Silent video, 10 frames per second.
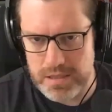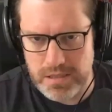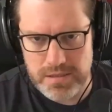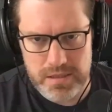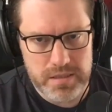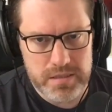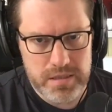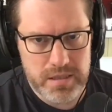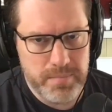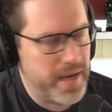London in
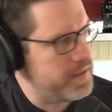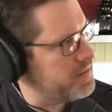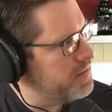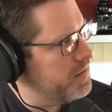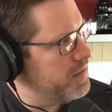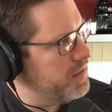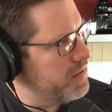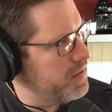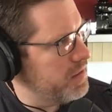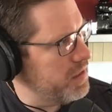the Met,
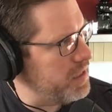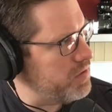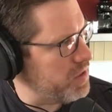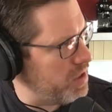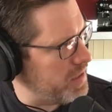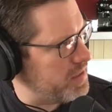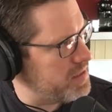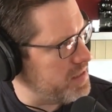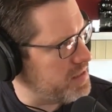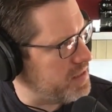and it was all in the
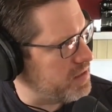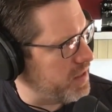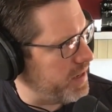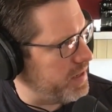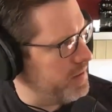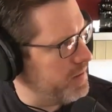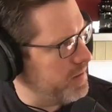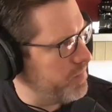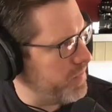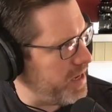city, so that
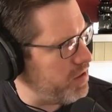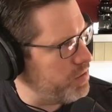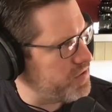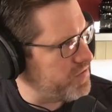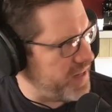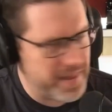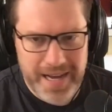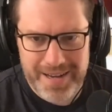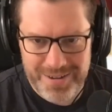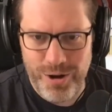I always felt
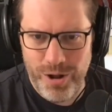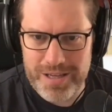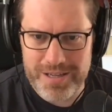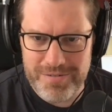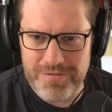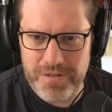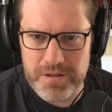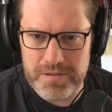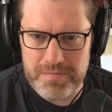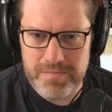that calling of
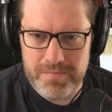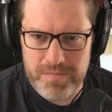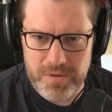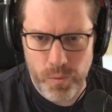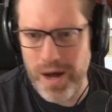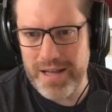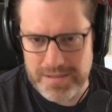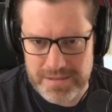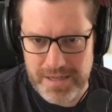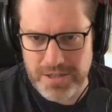the wild,
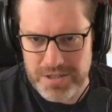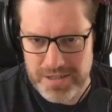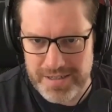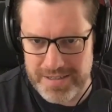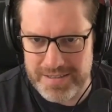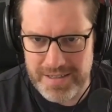essentially,